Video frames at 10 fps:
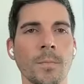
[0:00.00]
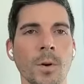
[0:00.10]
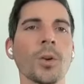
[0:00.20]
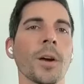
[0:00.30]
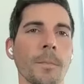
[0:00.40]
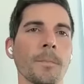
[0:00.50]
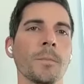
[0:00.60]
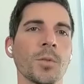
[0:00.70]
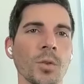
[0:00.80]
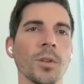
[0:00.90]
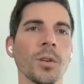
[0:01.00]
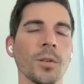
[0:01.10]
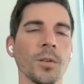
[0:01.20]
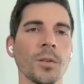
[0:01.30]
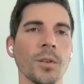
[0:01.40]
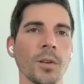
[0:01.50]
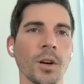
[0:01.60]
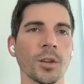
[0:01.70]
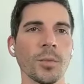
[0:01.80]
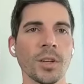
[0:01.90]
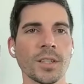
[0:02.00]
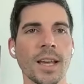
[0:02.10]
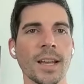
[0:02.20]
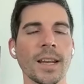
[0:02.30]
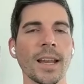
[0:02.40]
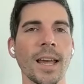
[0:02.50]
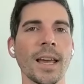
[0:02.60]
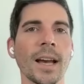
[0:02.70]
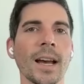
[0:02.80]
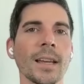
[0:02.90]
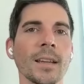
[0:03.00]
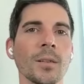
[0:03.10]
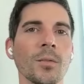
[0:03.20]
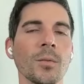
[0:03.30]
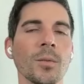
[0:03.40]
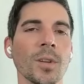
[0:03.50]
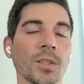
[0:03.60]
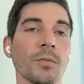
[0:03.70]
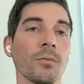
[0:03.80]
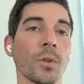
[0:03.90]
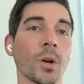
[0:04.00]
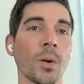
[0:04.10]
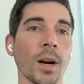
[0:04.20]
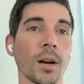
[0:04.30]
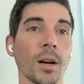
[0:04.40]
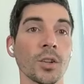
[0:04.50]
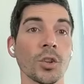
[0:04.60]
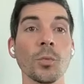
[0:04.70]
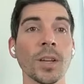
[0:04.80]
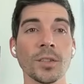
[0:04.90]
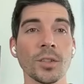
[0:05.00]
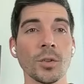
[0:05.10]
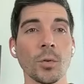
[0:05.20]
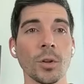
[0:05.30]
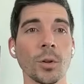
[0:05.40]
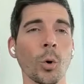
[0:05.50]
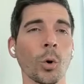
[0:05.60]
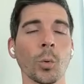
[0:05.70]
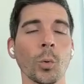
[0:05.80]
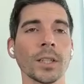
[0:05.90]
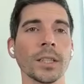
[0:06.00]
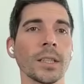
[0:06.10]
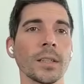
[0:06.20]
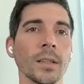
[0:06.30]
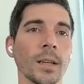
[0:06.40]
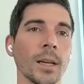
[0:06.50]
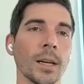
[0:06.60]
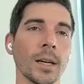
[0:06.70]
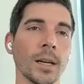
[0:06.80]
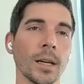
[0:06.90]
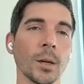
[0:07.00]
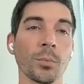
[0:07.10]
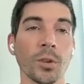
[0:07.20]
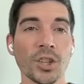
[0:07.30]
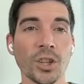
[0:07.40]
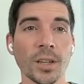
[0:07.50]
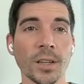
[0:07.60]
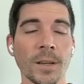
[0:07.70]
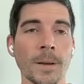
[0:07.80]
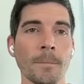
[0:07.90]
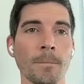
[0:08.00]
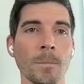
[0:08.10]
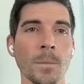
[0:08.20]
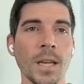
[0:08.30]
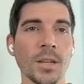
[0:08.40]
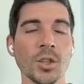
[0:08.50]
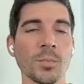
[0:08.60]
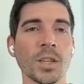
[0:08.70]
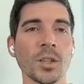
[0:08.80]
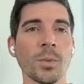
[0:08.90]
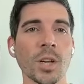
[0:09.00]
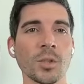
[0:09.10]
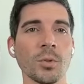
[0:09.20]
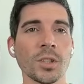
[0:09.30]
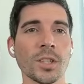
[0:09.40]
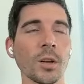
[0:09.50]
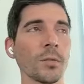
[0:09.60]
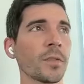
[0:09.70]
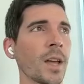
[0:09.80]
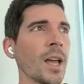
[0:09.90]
Okay, so the argument is that AI doesn't even require a human to do all the Orwellian oppression; it just makes it possible itself.